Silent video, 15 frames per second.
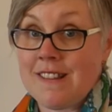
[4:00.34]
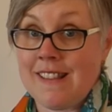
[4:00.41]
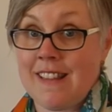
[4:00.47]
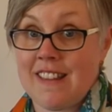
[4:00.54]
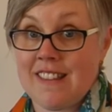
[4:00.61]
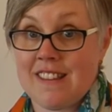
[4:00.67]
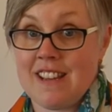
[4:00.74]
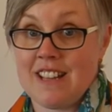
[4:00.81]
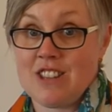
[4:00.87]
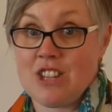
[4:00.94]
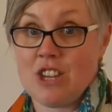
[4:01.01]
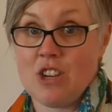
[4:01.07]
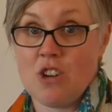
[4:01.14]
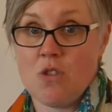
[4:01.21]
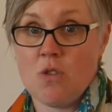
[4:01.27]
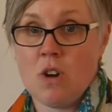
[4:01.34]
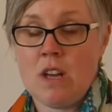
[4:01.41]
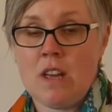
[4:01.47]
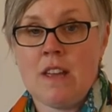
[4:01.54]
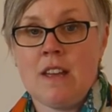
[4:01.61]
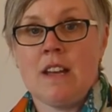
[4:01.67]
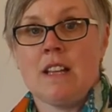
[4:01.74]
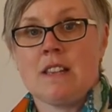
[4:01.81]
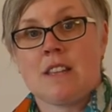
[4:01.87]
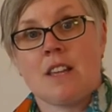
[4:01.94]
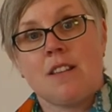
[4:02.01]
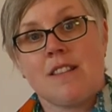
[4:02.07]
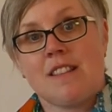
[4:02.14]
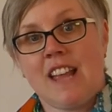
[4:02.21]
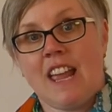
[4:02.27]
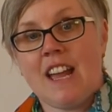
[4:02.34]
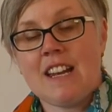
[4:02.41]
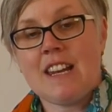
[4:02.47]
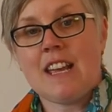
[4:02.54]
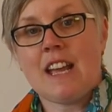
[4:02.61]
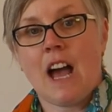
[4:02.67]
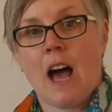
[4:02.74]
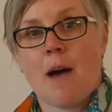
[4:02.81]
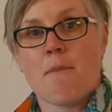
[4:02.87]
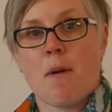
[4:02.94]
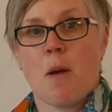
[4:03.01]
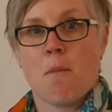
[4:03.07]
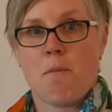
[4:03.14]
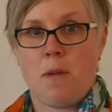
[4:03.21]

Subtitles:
listening to standing up,